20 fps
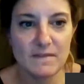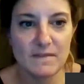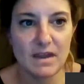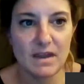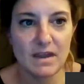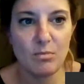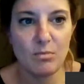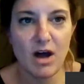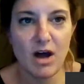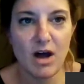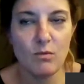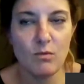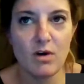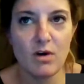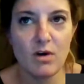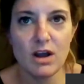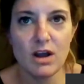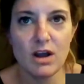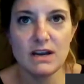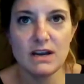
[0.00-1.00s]
I bought
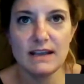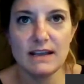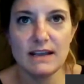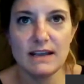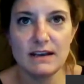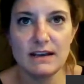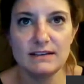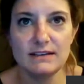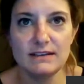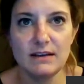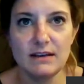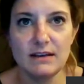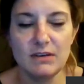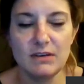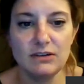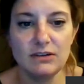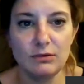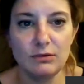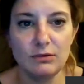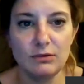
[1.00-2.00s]
one and then he sent me
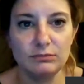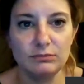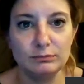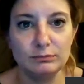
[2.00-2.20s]
2.